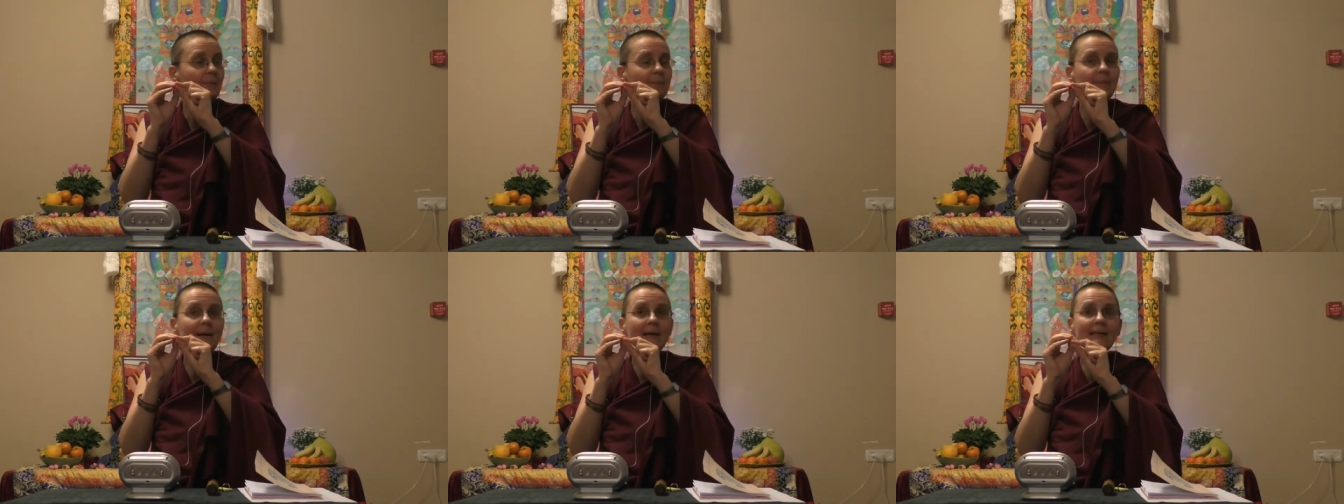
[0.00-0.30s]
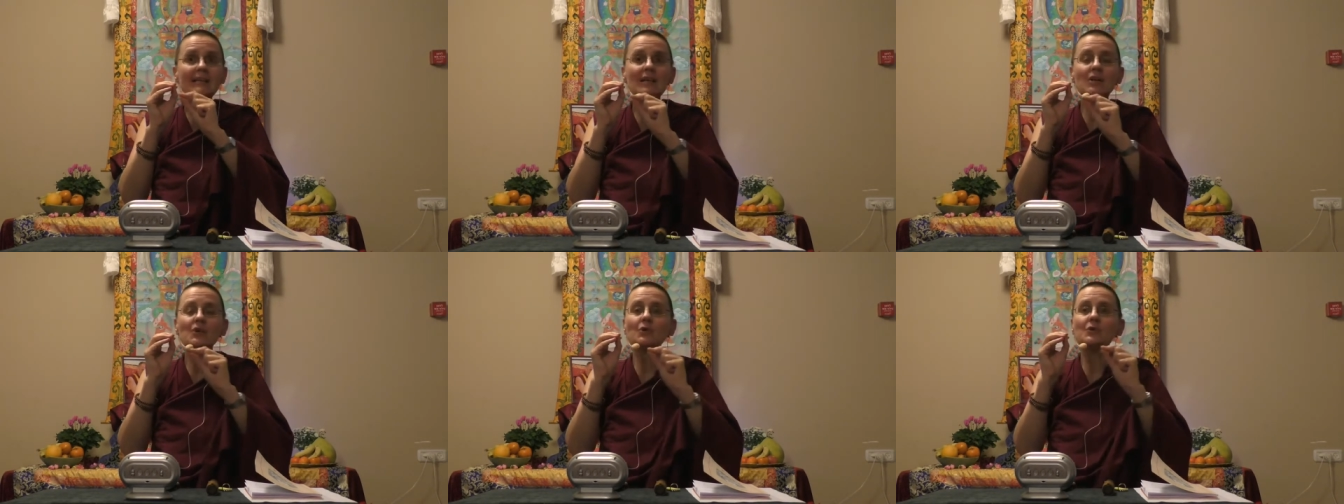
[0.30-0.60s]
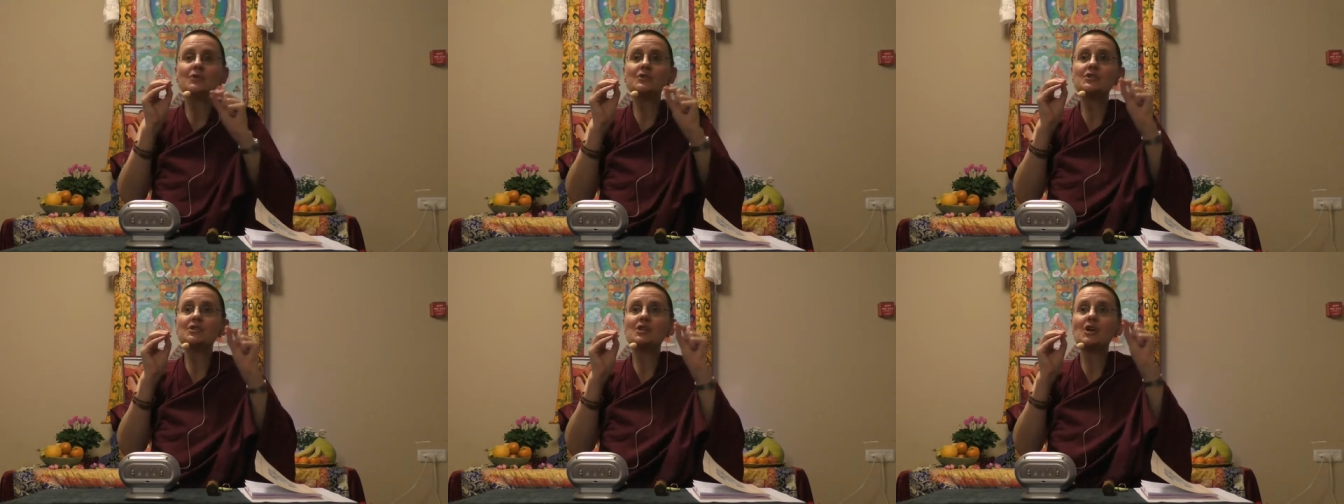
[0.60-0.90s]
But and
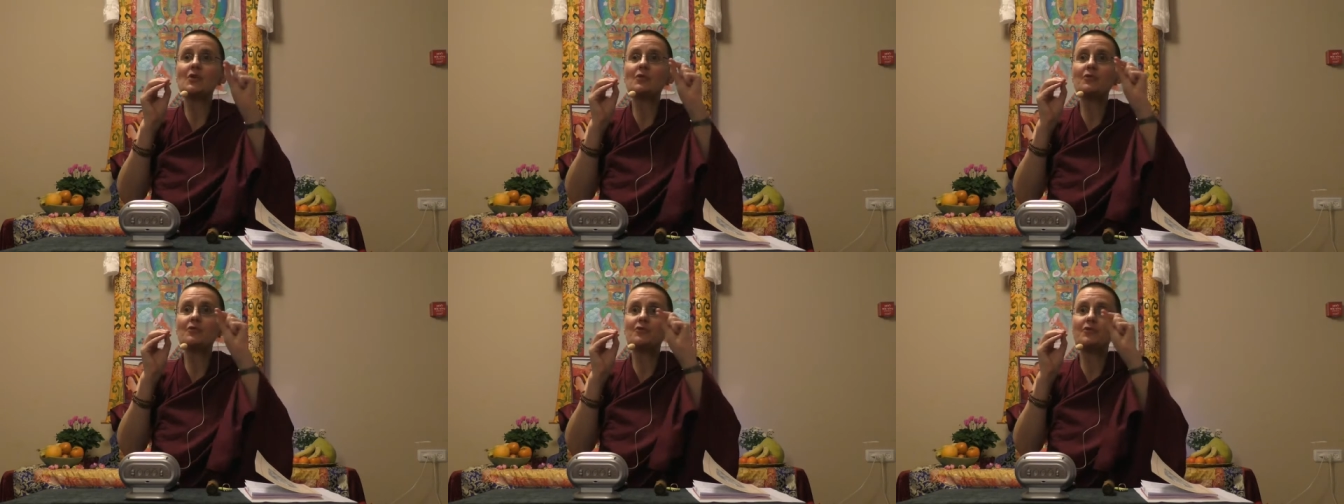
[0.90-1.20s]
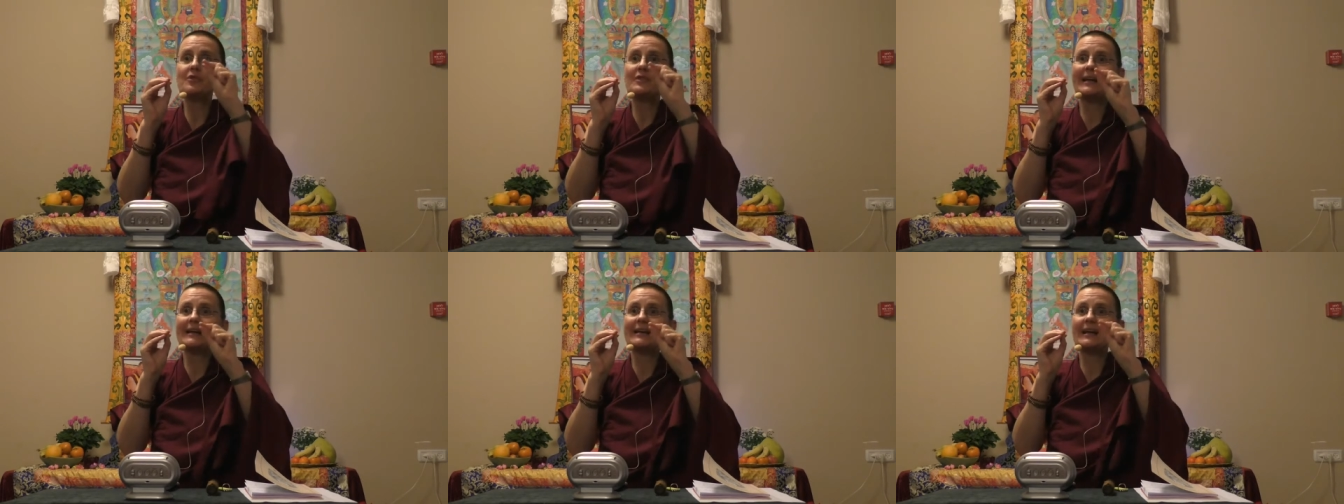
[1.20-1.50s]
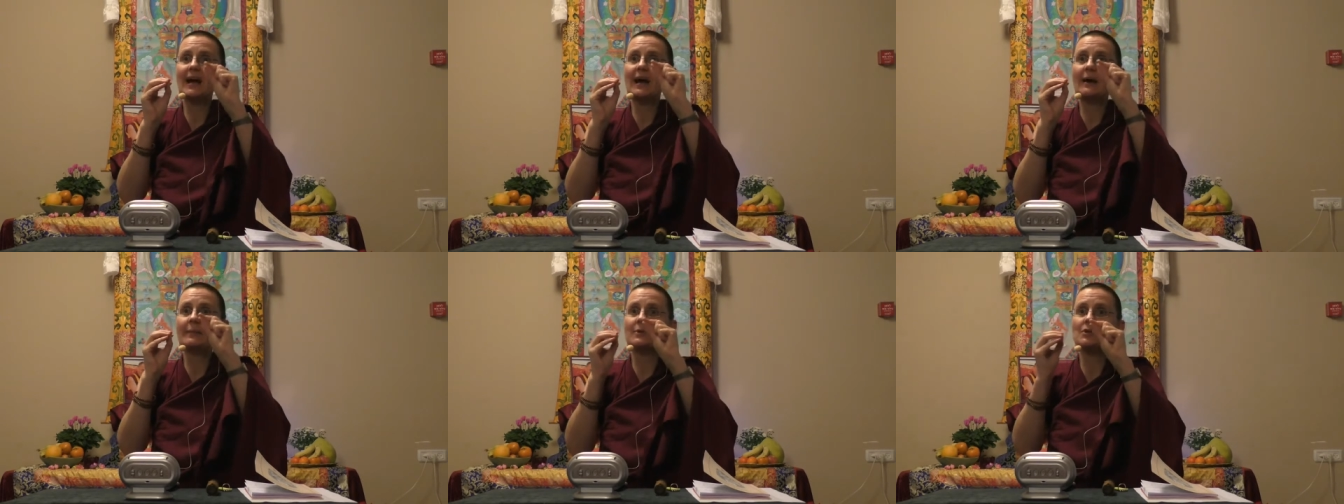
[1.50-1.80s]
also for that
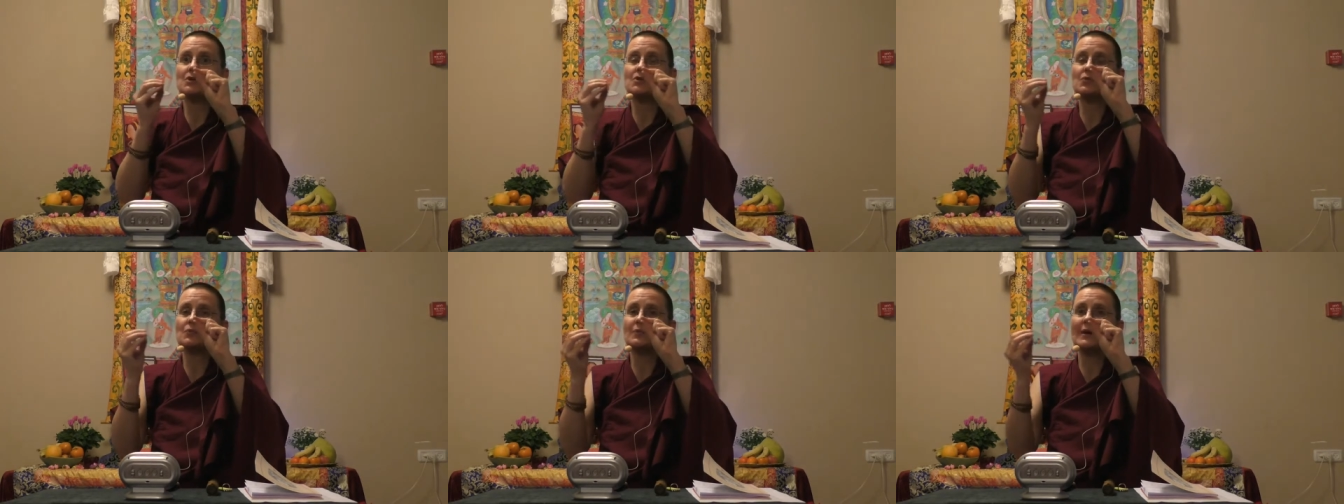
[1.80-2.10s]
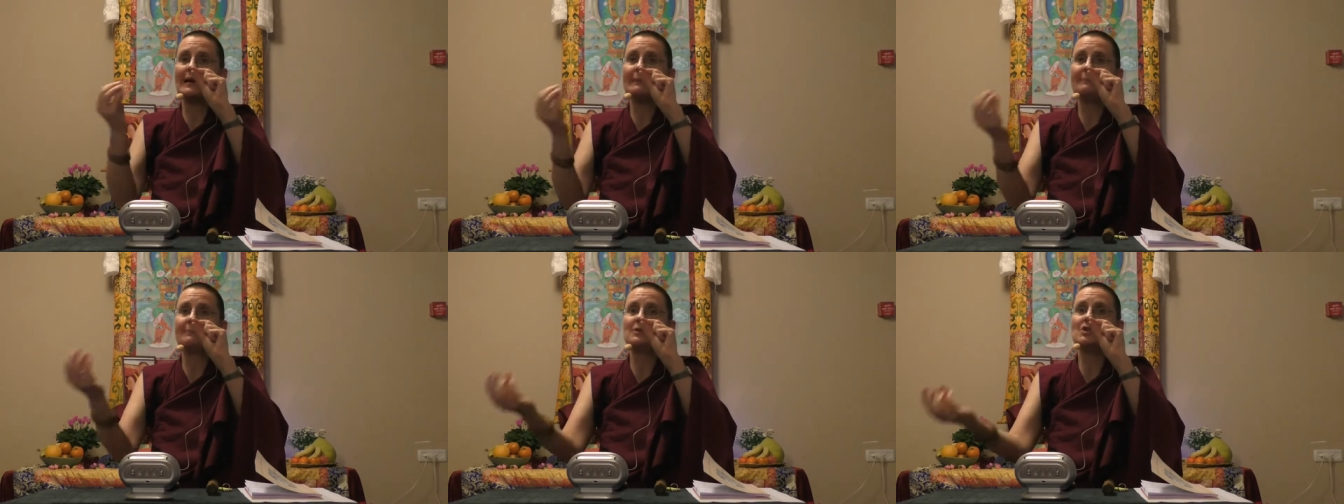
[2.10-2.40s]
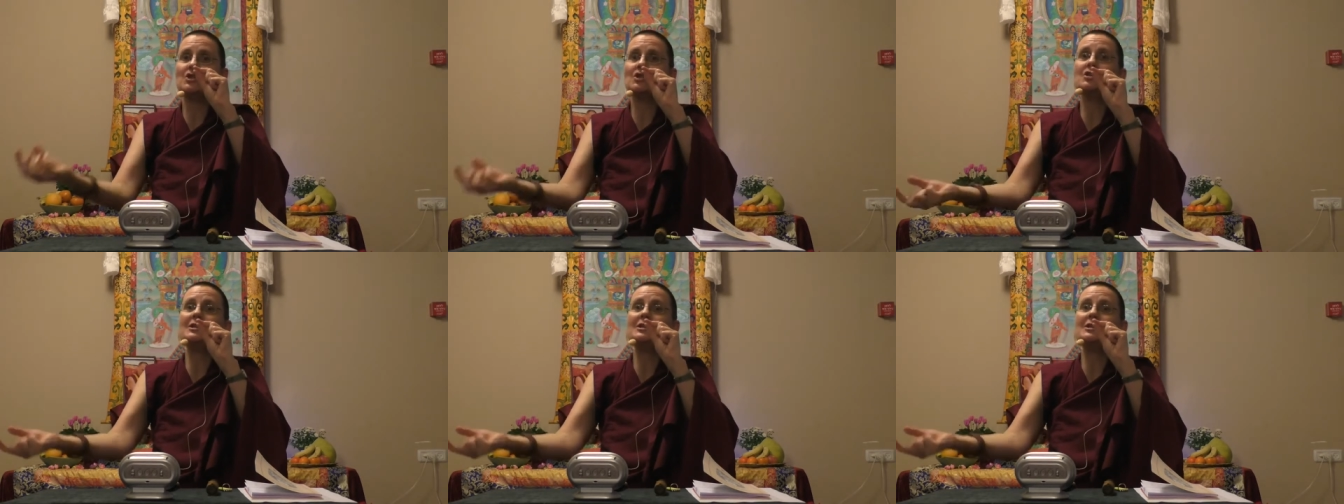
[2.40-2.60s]
karma to ripen,